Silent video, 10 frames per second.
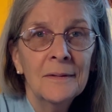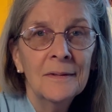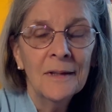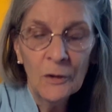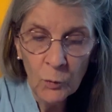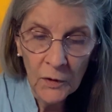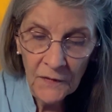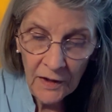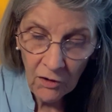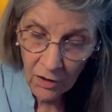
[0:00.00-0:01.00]
and what
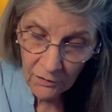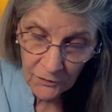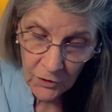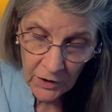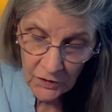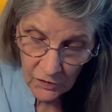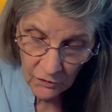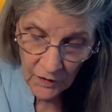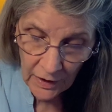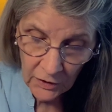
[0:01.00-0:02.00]
they offer is of
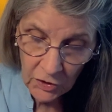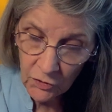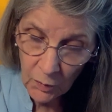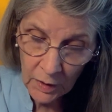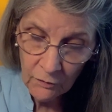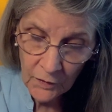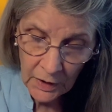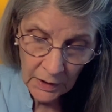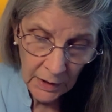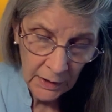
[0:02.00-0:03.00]
value,
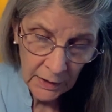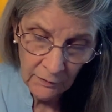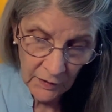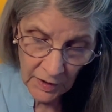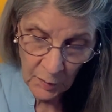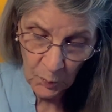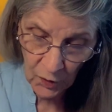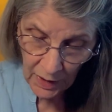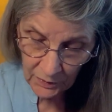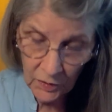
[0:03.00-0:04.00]
even in a
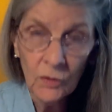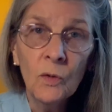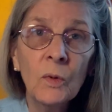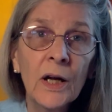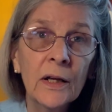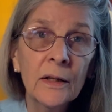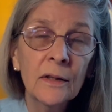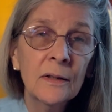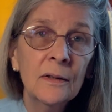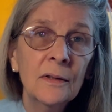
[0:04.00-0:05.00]
practical way.
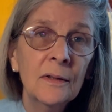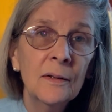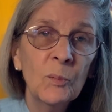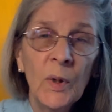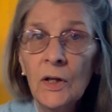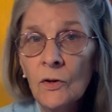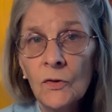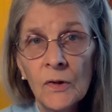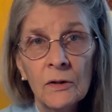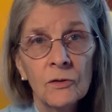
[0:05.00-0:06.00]

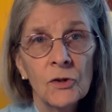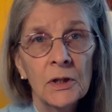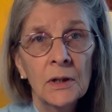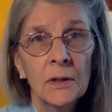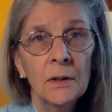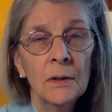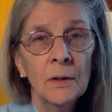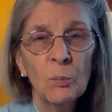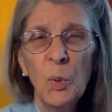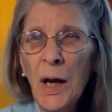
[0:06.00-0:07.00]
Pentacles energy,
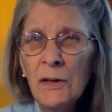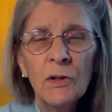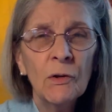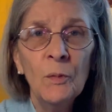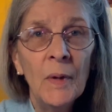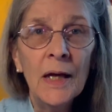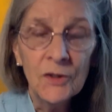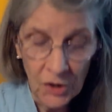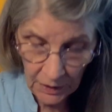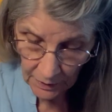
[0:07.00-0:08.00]
practical
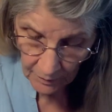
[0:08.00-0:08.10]
magic.